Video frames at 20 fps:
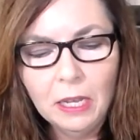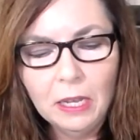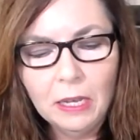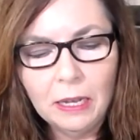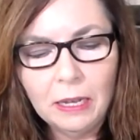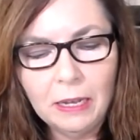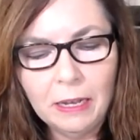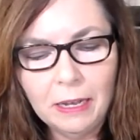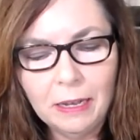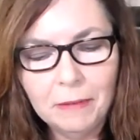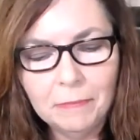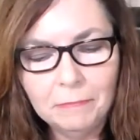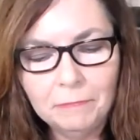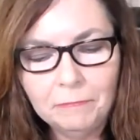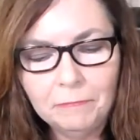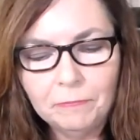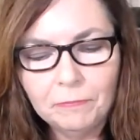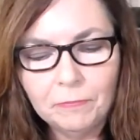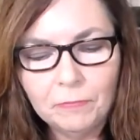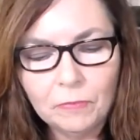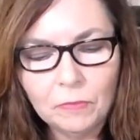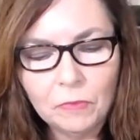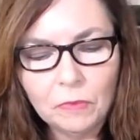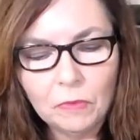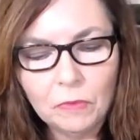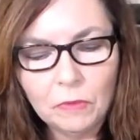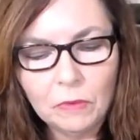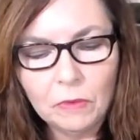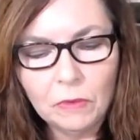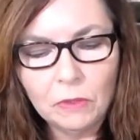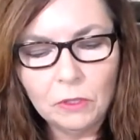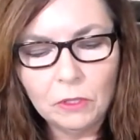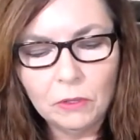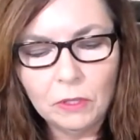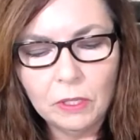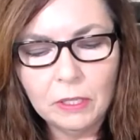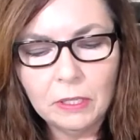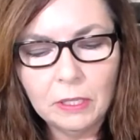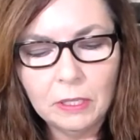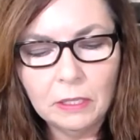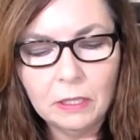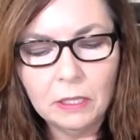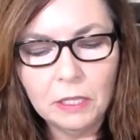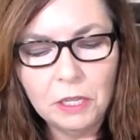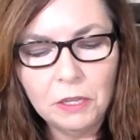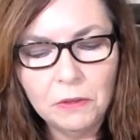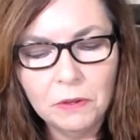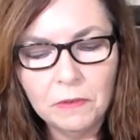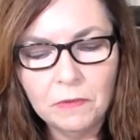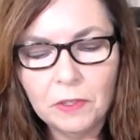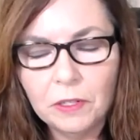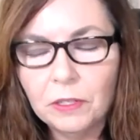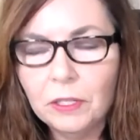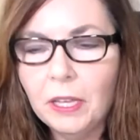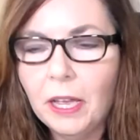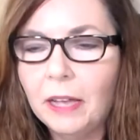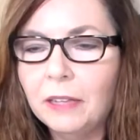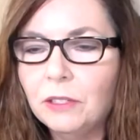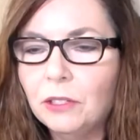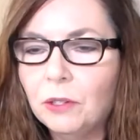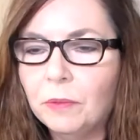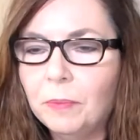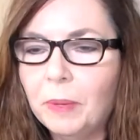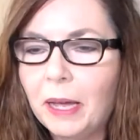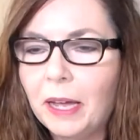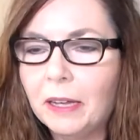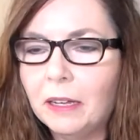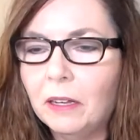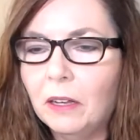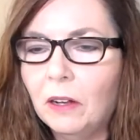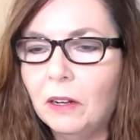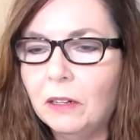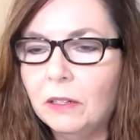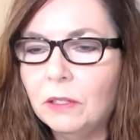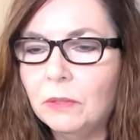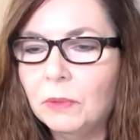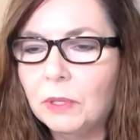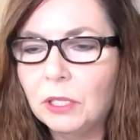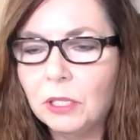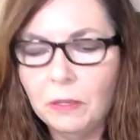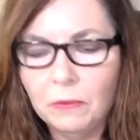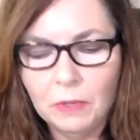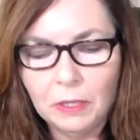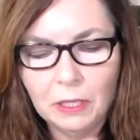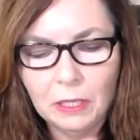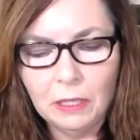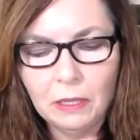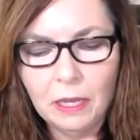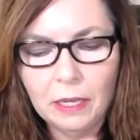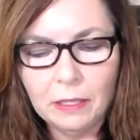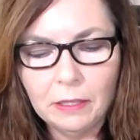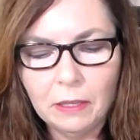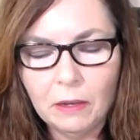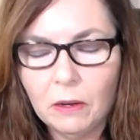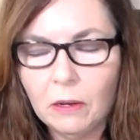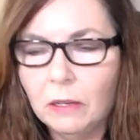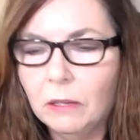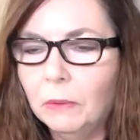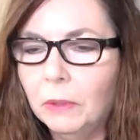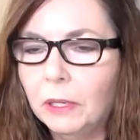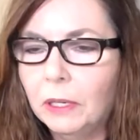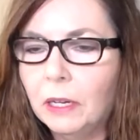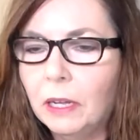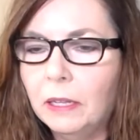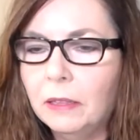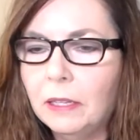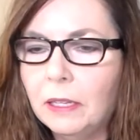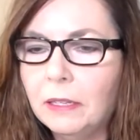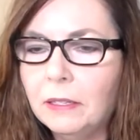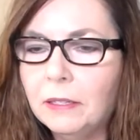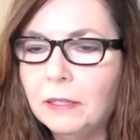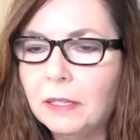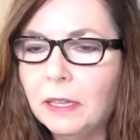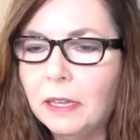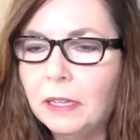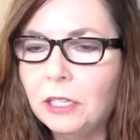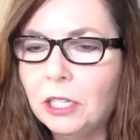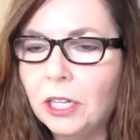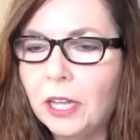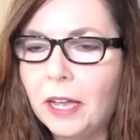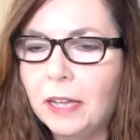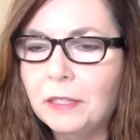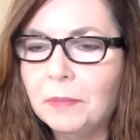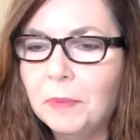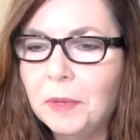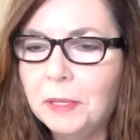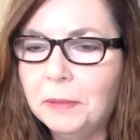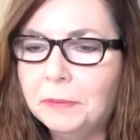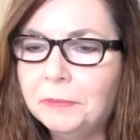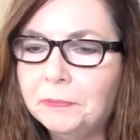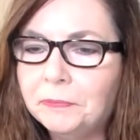Um, so this is the Universe Has Your Back cards, which I really like the artwork on these. Hey, Jasmine.